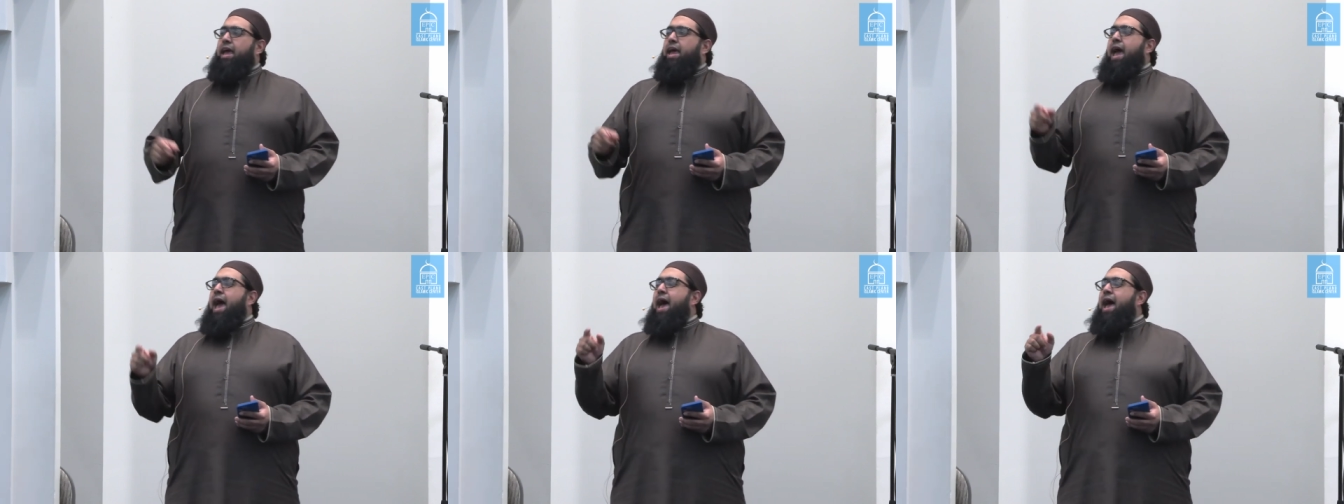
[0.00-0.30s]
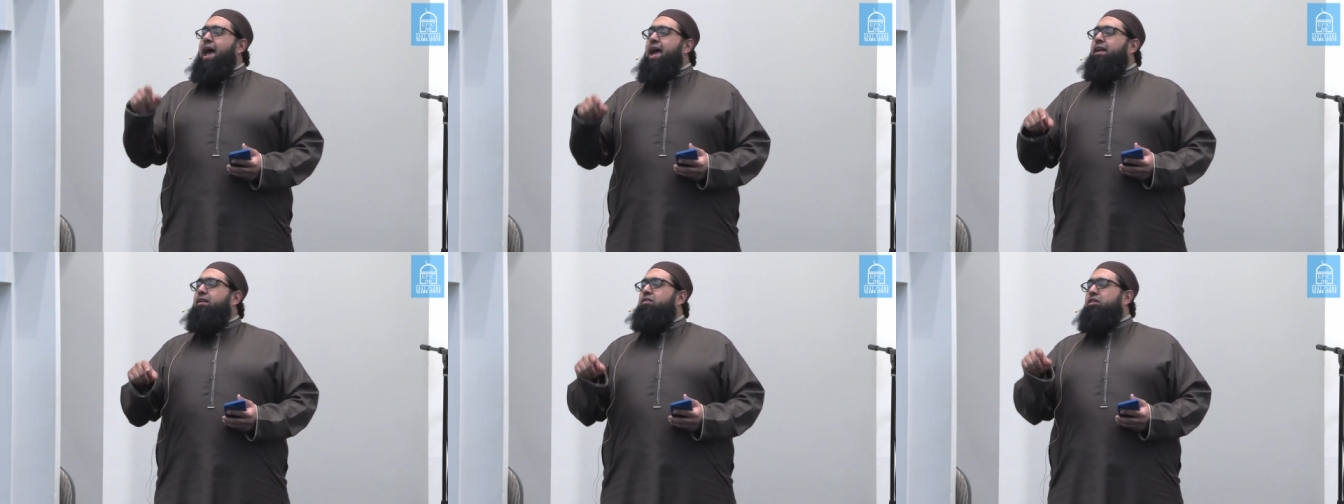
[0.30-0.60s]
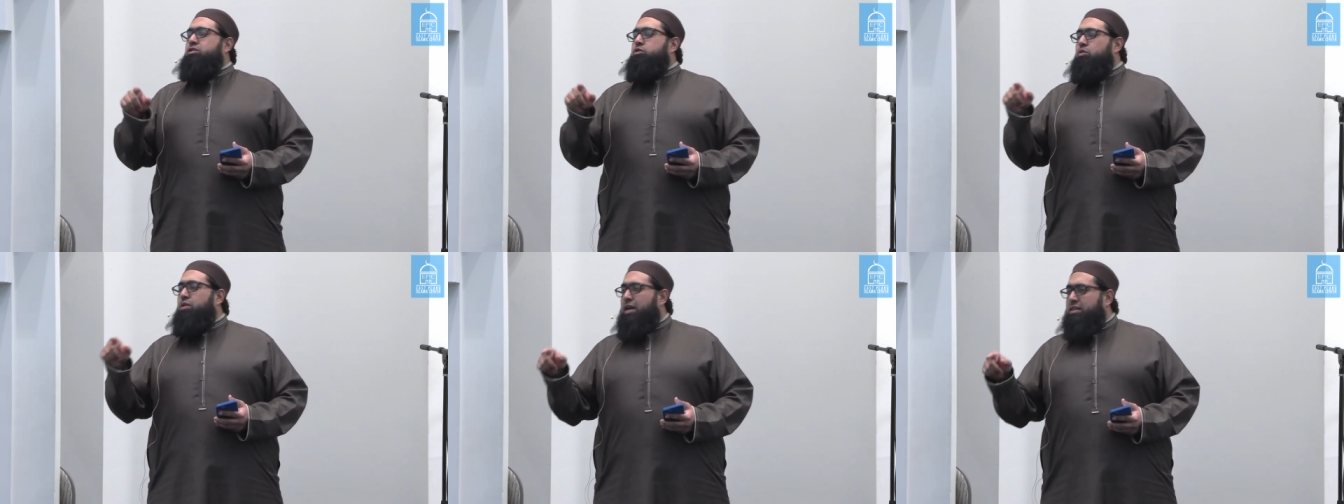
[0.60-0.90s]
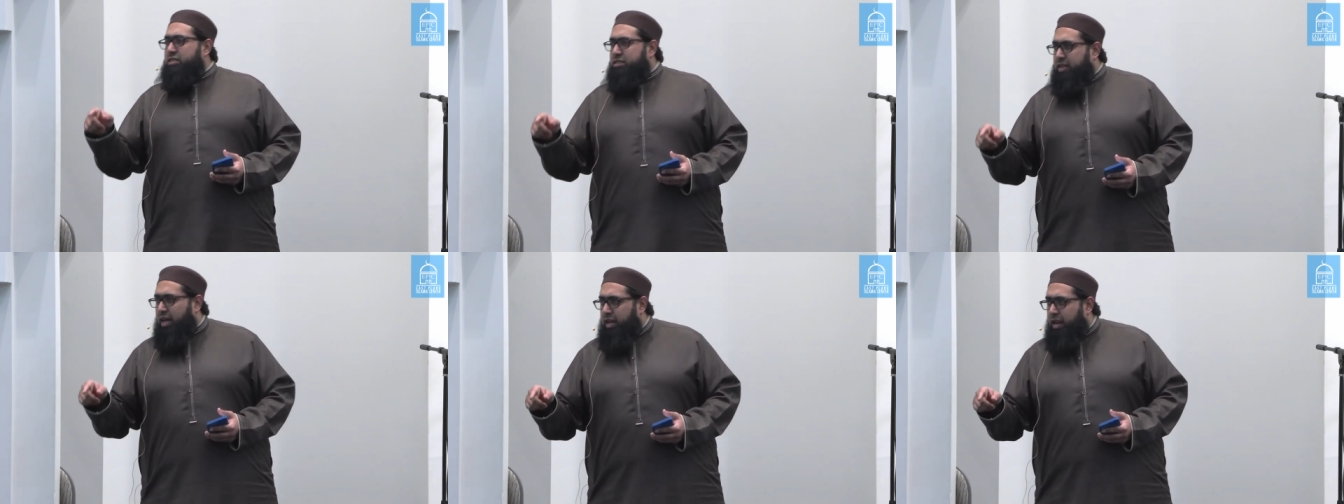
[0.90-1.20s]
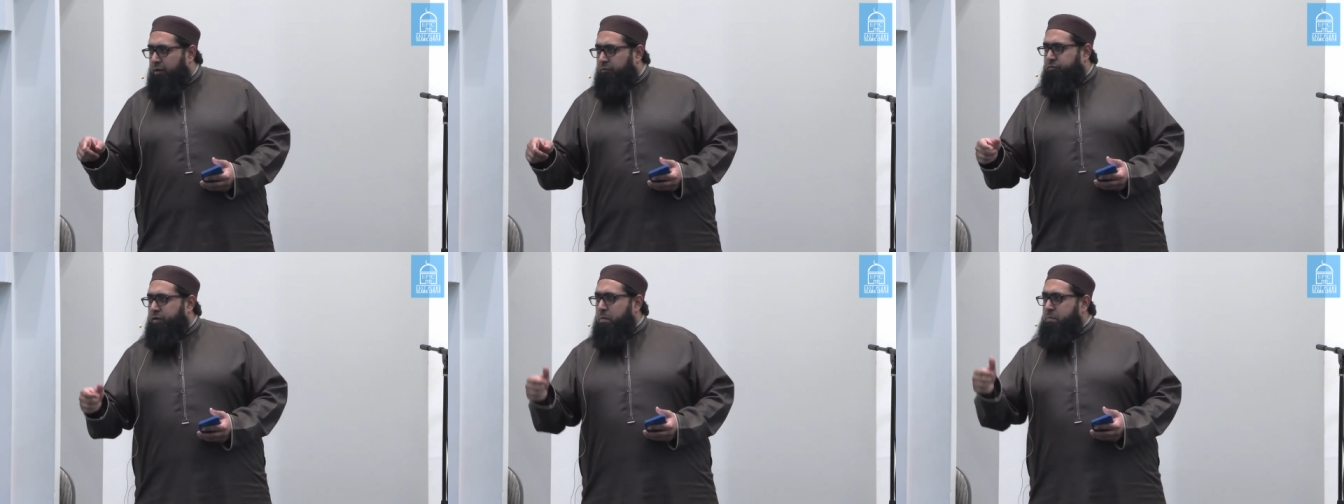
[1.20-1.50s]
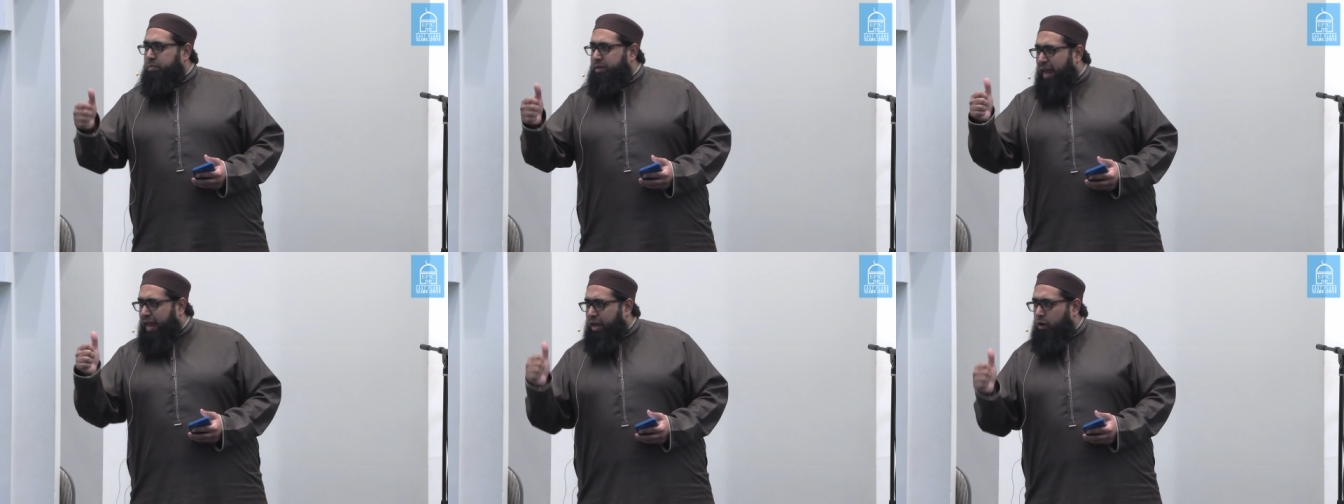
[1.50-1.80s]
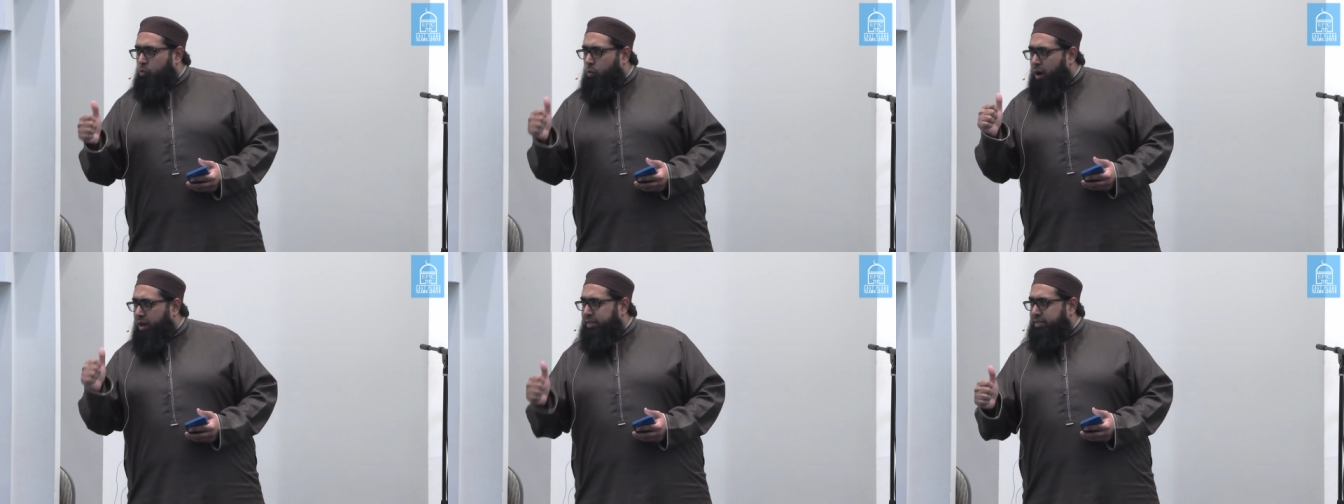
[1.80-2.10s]
had Rasulullah sallam from
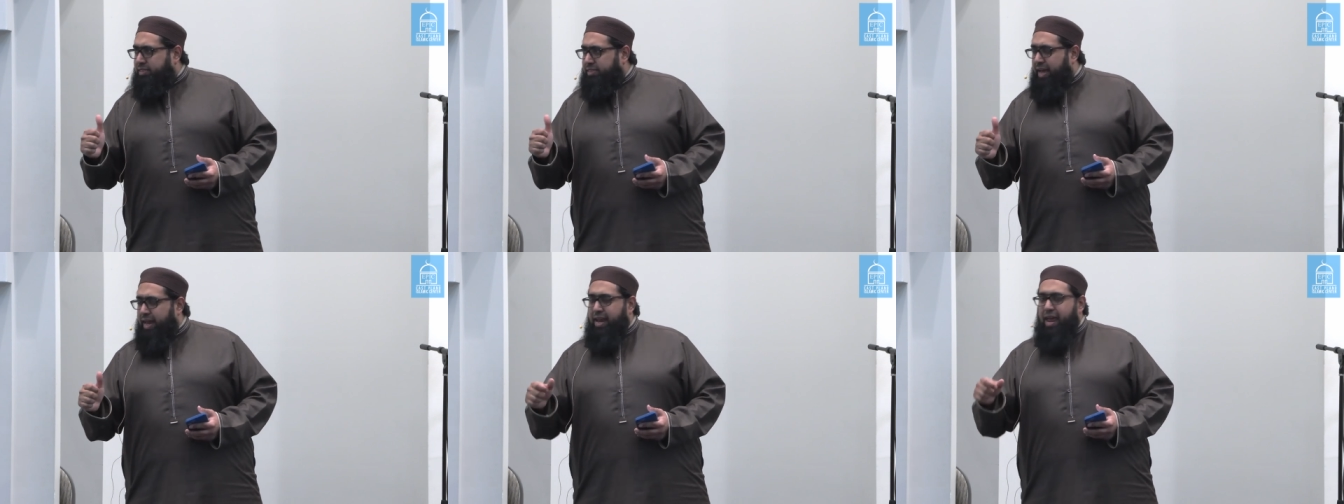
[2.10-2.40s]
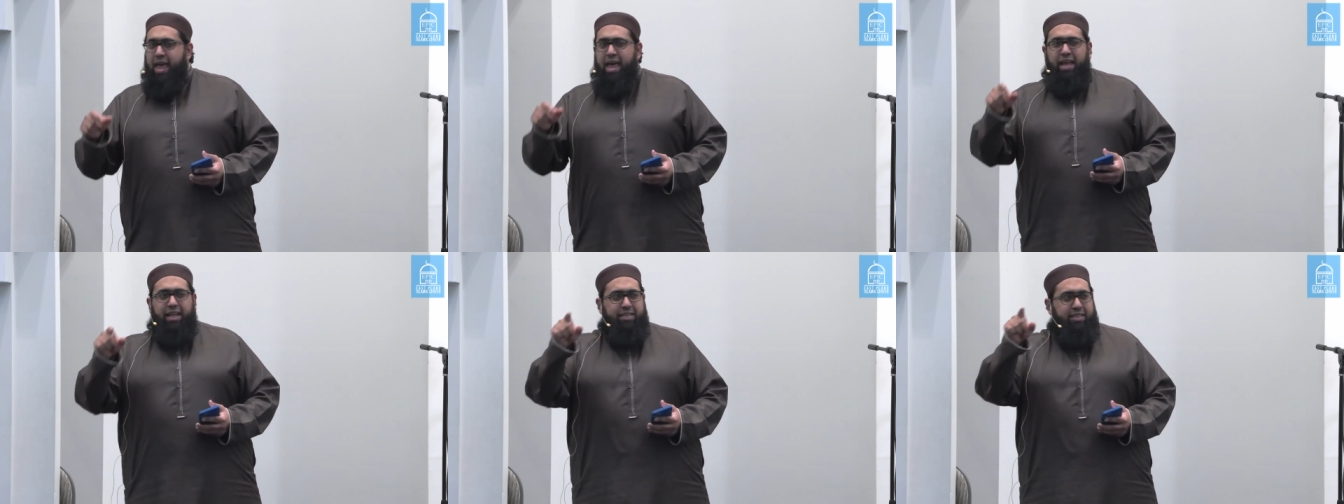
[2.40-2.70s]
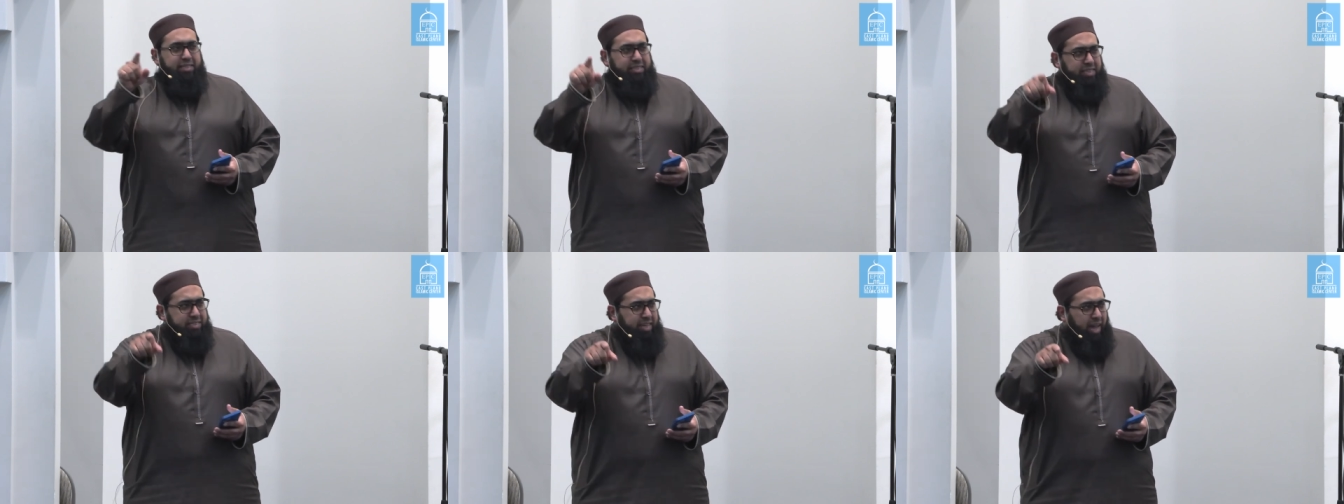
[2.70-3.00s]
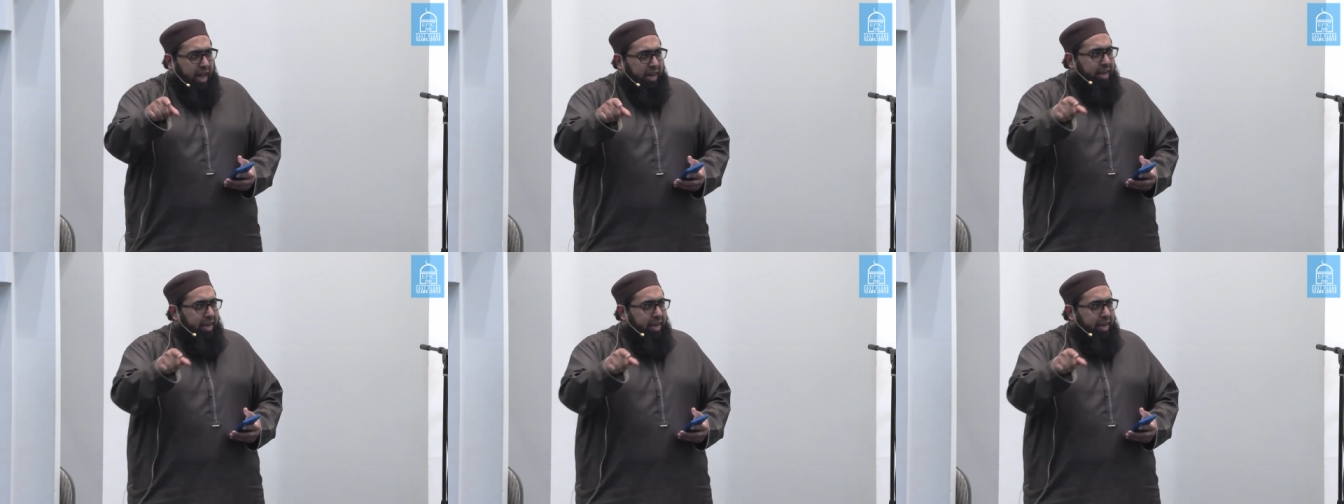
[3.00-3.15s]
day one said, this is